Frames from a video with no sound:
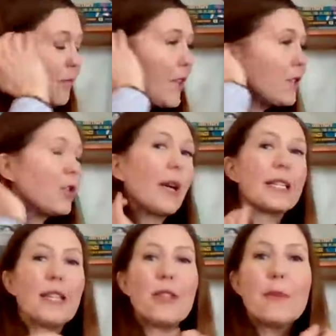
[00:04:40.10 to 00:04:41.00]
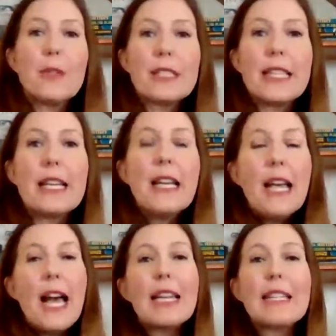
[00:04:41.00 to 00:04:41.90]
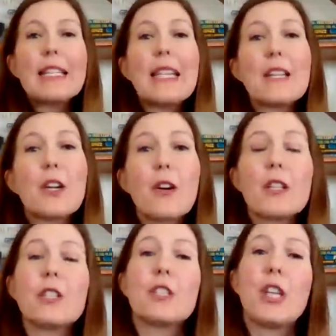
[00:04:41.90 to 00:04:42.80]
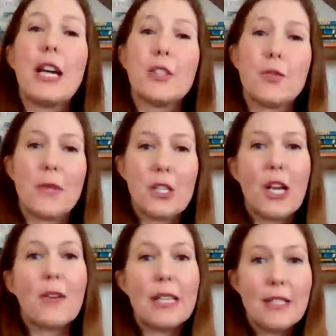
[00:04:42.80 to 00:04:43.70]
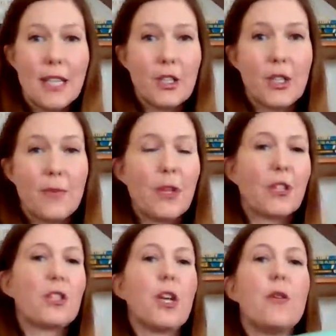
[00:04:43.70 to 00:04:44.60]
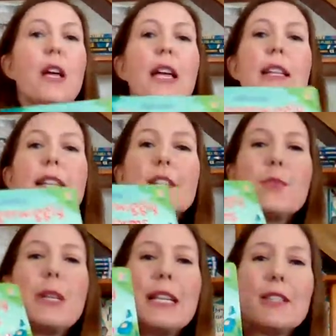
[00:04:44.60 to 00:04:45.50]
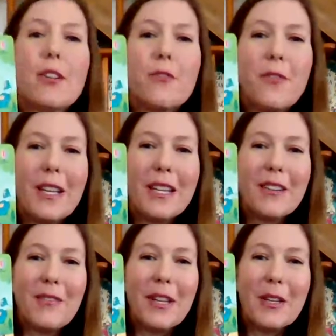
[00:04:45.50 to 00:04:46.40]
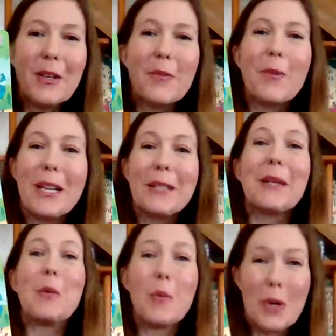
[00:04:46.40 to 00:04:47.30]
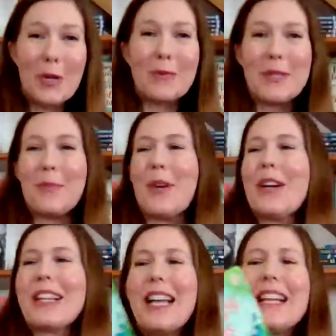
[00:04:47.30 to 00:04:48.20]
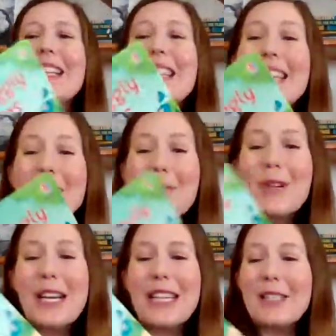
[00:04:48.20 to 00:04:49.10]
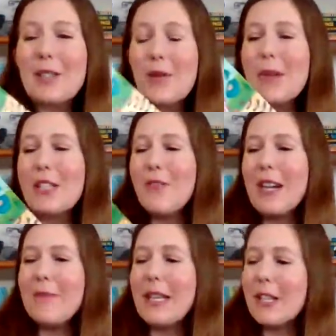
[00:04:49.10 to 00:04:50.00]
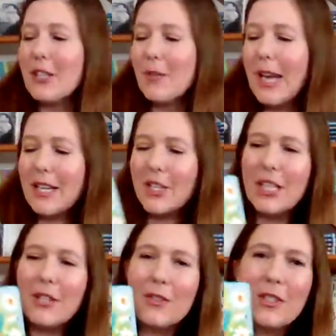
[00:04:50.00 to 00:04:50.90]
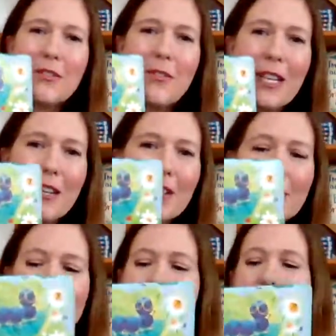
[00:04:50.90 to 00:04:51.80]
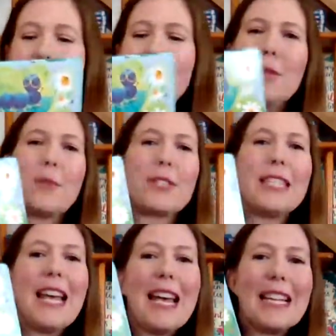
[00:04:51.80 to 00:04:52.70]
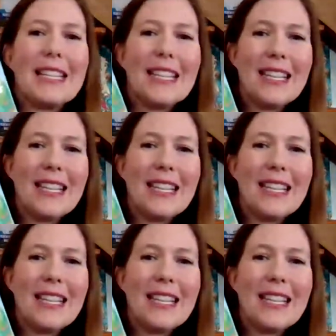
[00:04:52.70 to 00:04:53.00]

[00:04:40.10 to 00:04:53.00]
do activity books anything that encourages a child to reach out and touch the book. So this one is our finger wiggly worms book. This one is so much fun because you actually use your fingers to pretend